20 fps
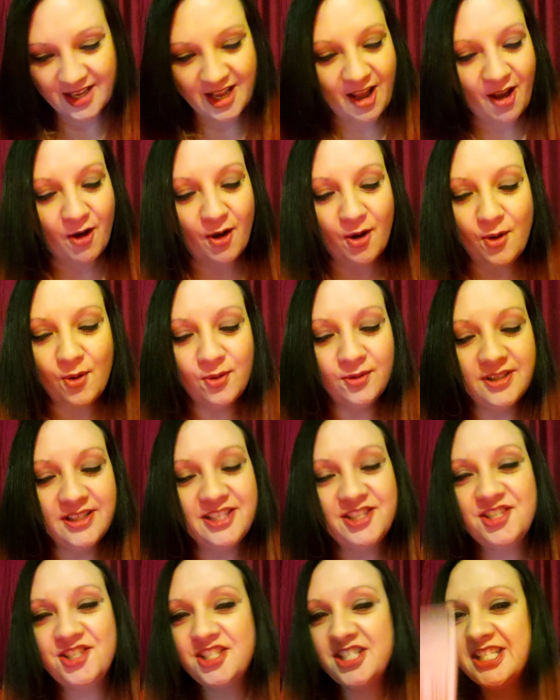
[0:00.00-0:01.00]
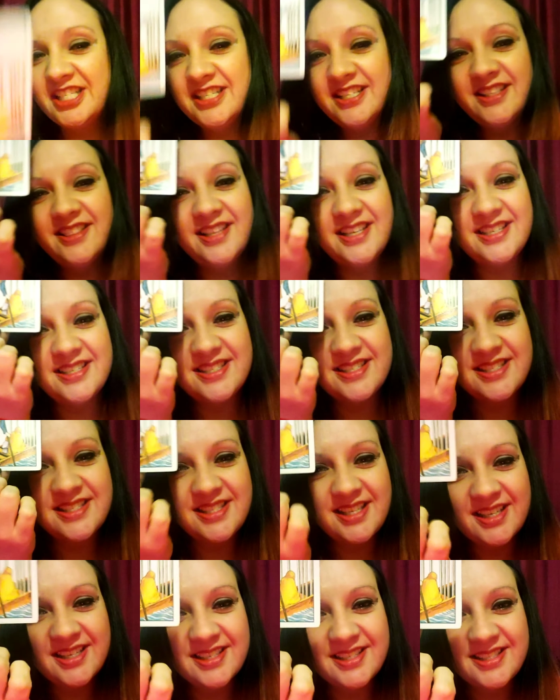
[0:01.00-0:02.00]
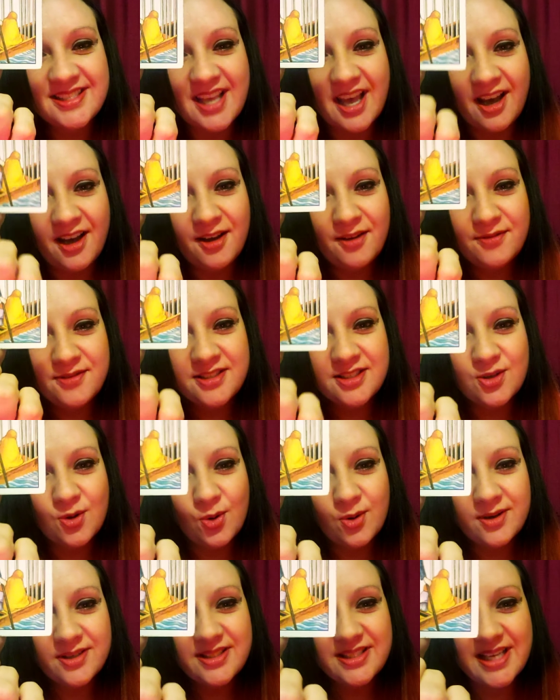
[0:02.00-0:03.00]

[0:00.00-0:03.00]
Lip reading: Holy shit. The Six of Swords